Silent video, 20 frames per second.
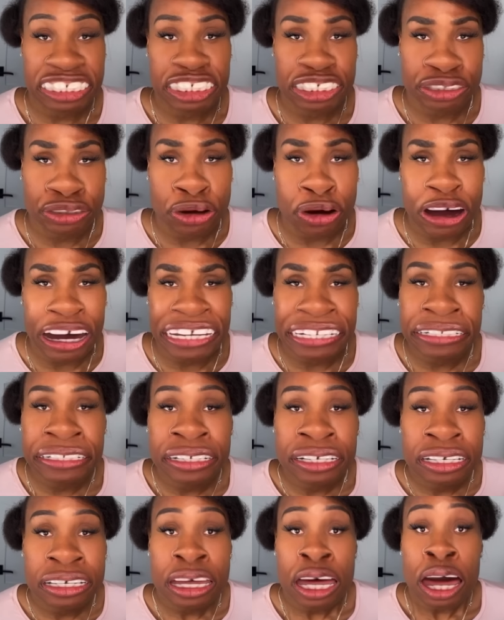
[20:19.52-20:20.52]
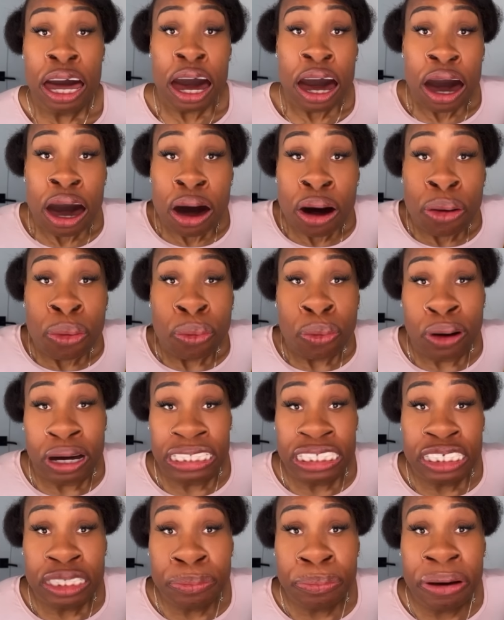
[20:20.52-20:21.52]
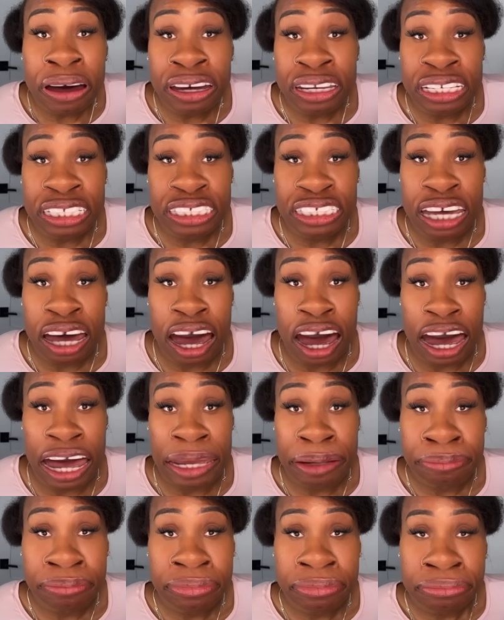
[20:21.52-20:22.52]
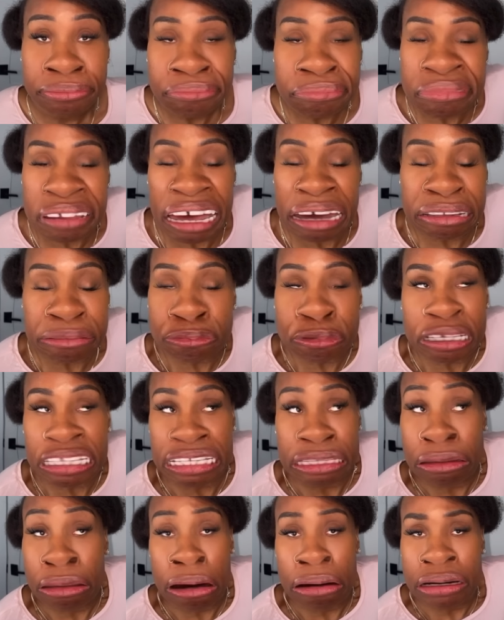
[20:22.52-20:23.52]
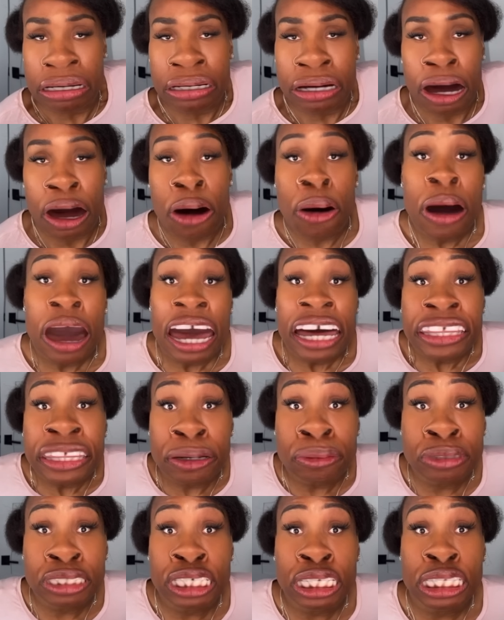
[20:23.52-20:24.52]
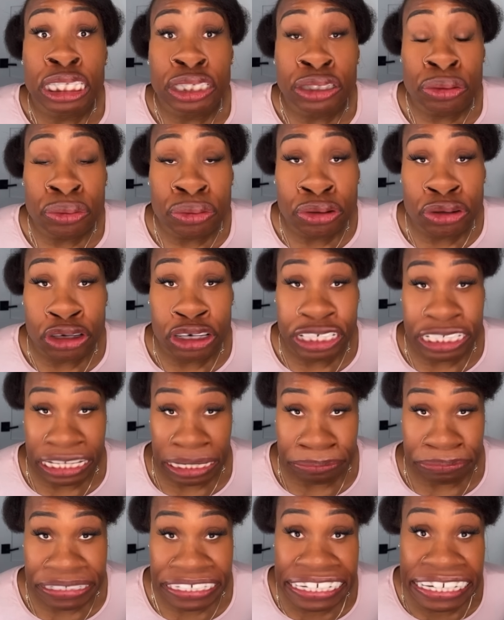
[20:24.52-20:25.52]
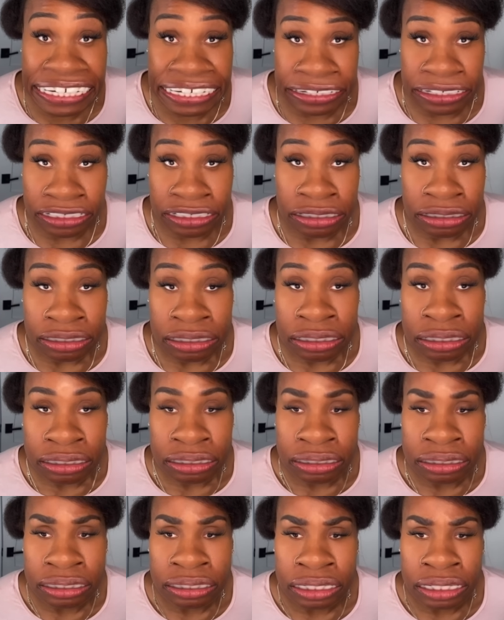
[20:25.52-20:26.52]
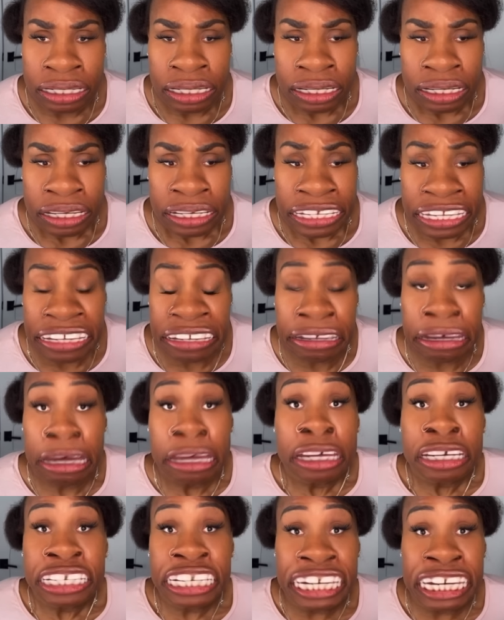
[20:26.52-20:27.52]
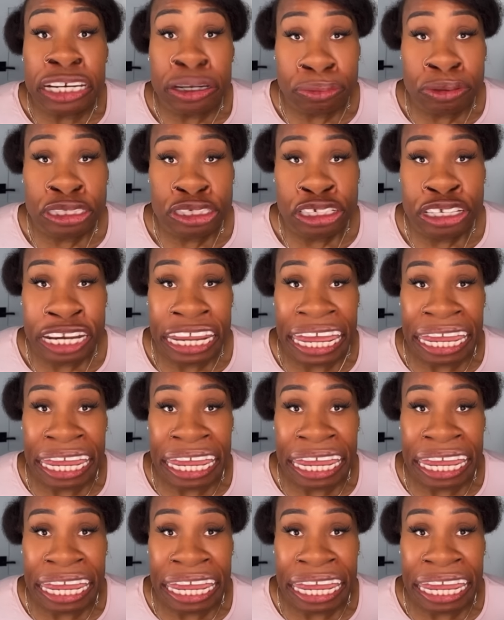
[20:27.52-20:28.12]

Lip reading: she's gone. Once upon a time, not really long ago, there was a little girl named Kia. Kia was her